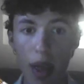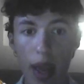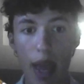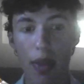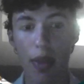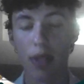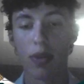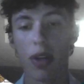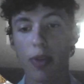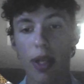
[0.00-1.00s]
And this
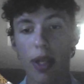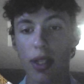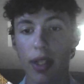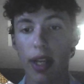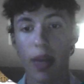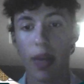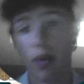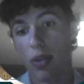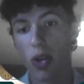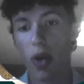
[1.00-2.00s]
results basically in the
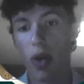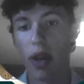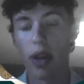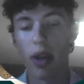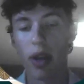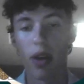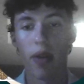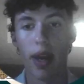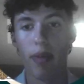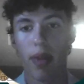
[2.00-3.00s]
roots growing,
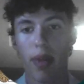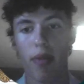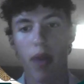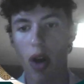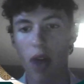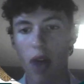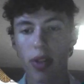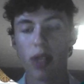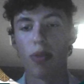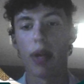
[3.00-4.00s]
right?
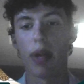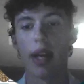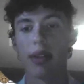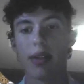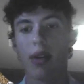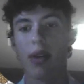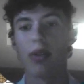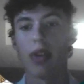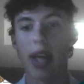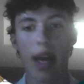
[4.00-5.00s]
Obviously, with plants, the
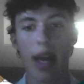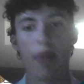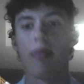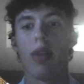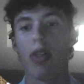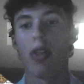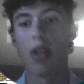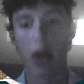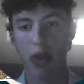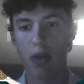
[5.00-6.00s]
older they get, the
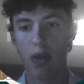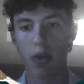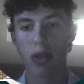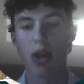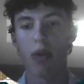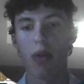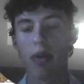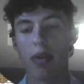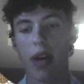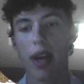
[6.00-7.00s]
longer their roots go,
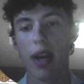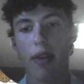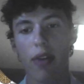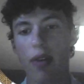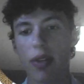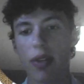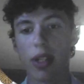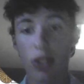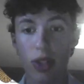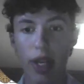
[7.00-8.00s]
right? If you've ever seen a
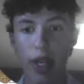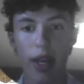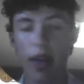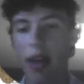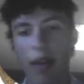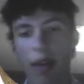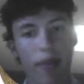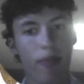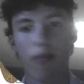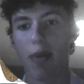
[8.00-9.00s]
tree
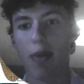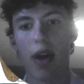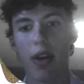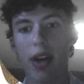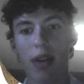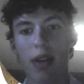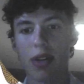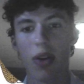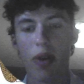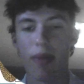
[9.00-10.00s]
from 100 years
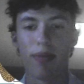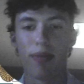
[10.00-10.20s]
ago, or